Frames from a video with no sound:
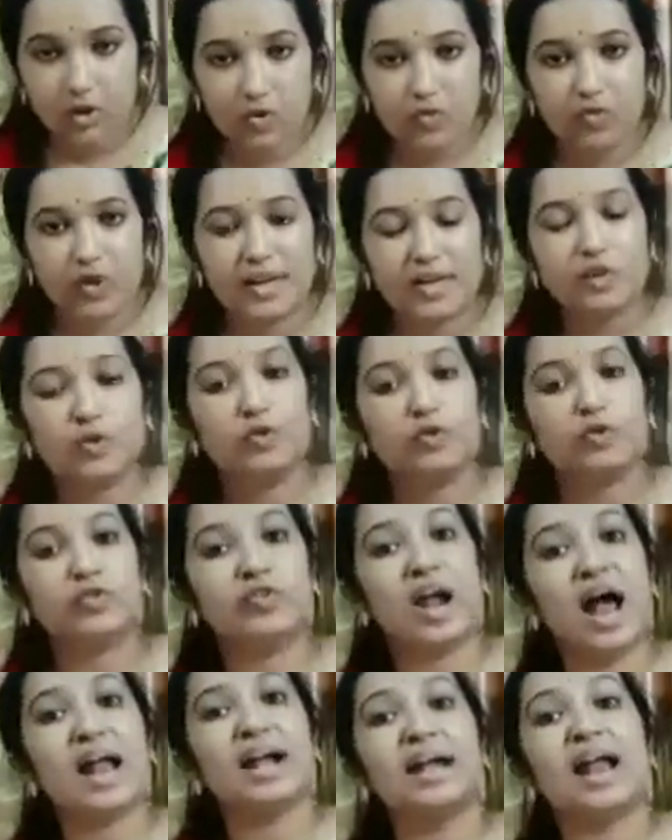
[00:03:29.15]
when you
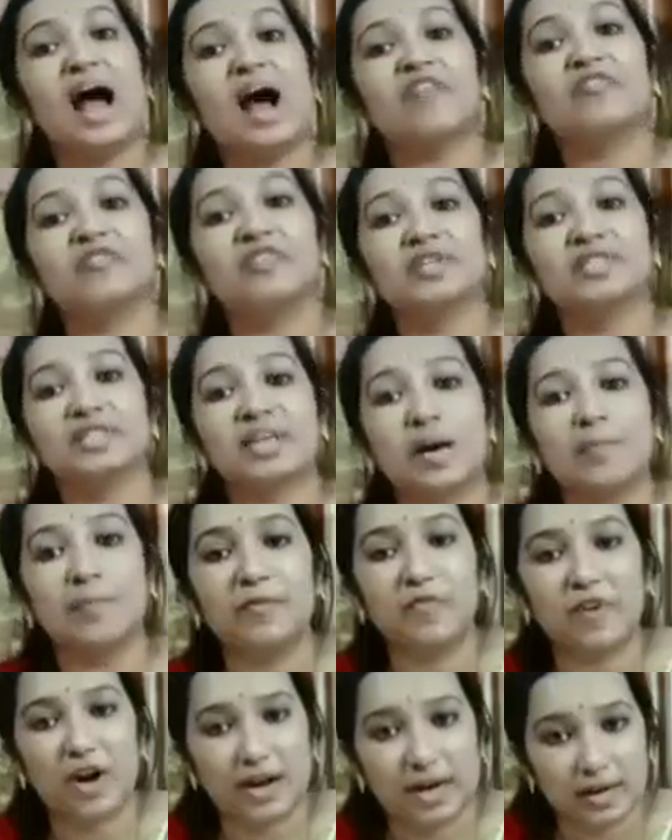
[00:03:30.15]
run after
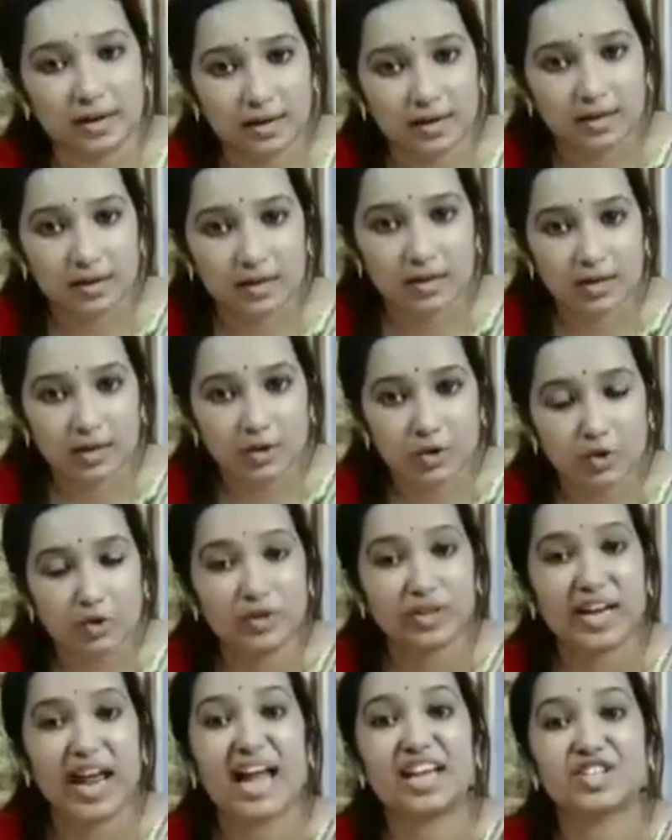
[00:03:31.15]
someone to
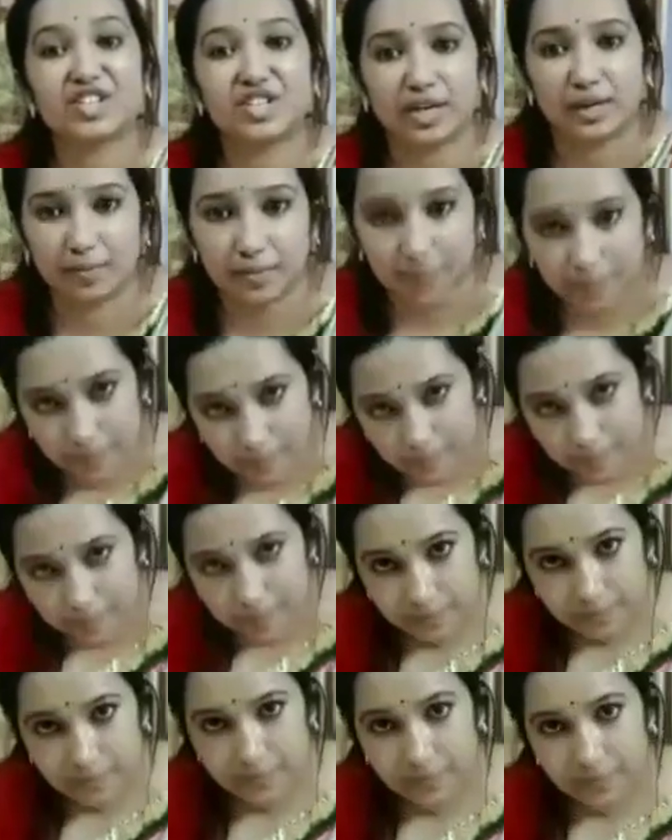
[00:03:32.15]
catch him
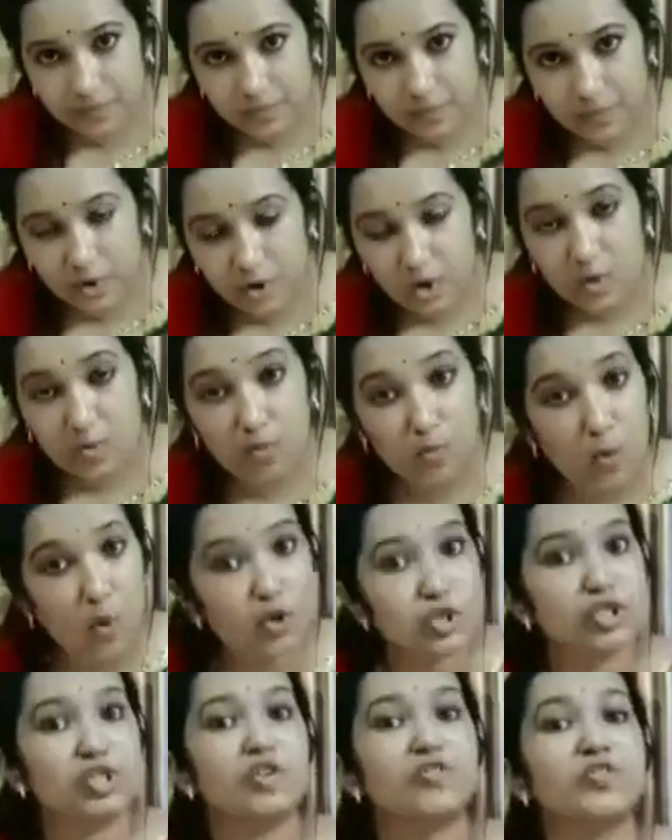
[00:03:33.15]

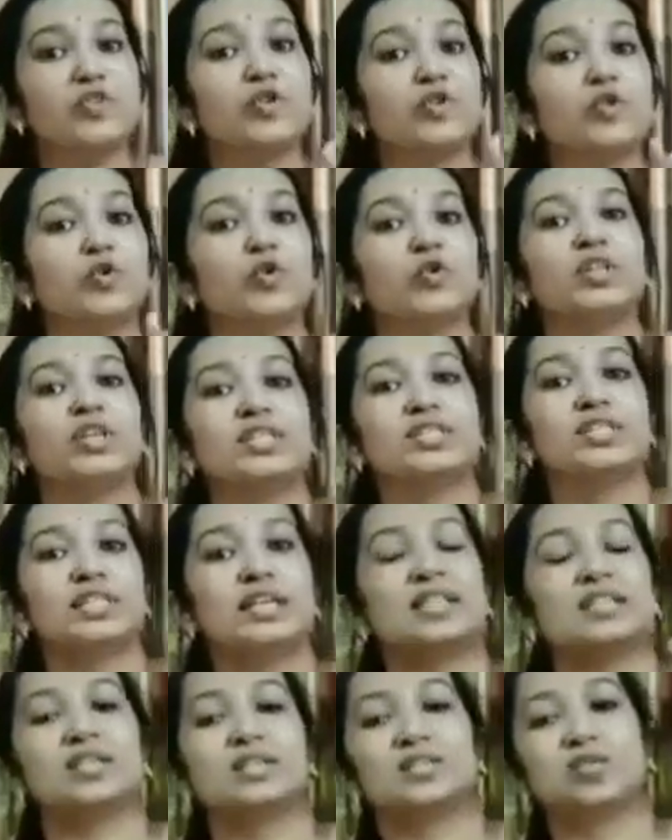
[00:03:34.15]
most of you do this
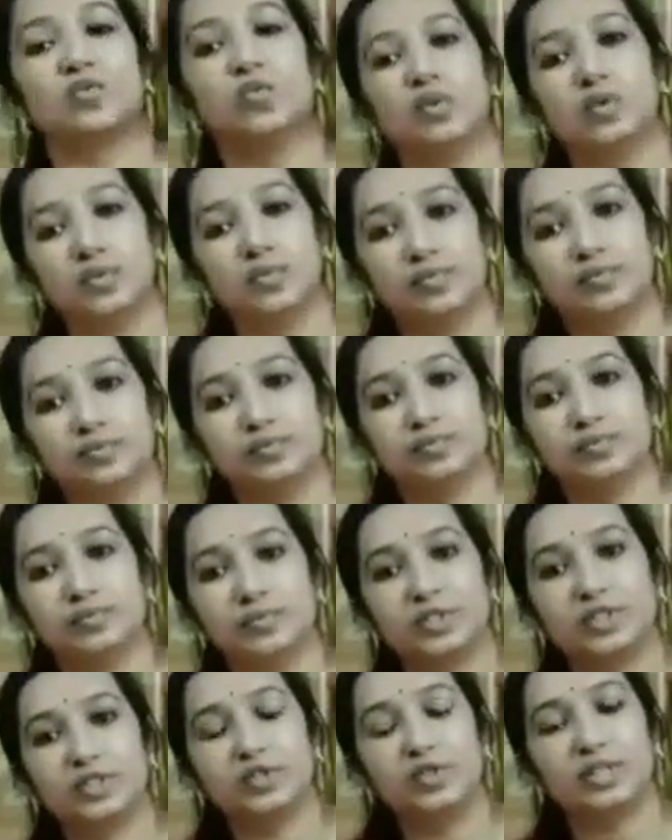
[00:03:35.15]
in the school
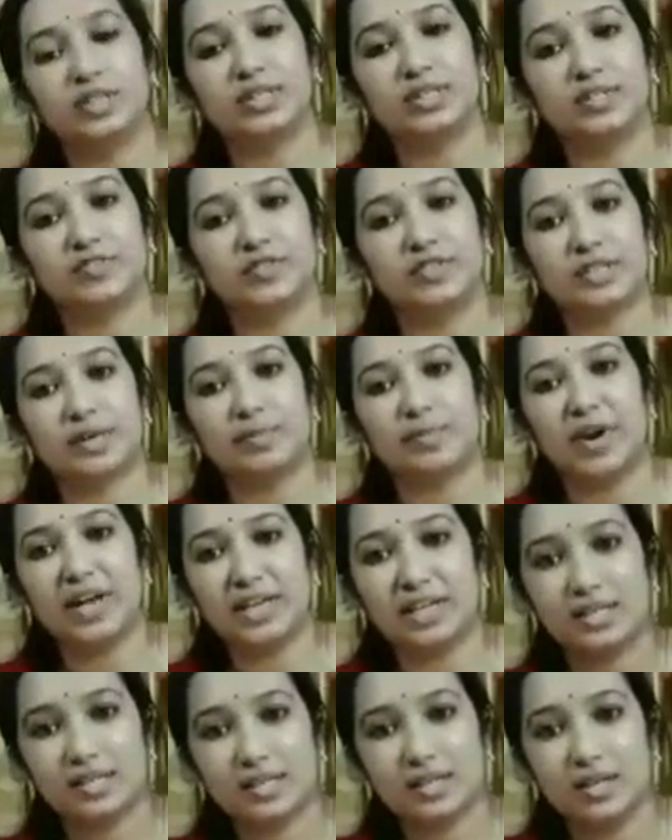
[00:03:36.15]
during the tiffin time,
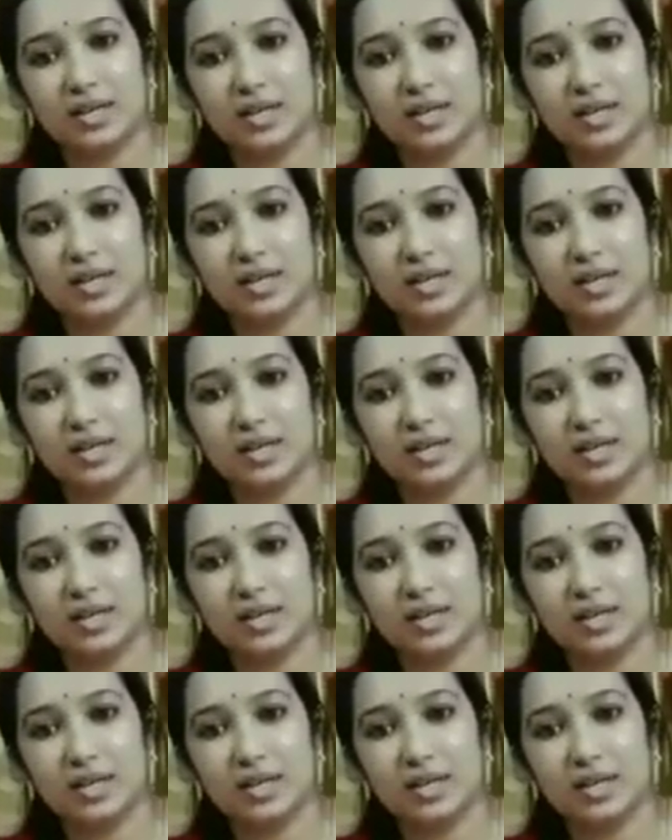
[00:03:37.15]
right?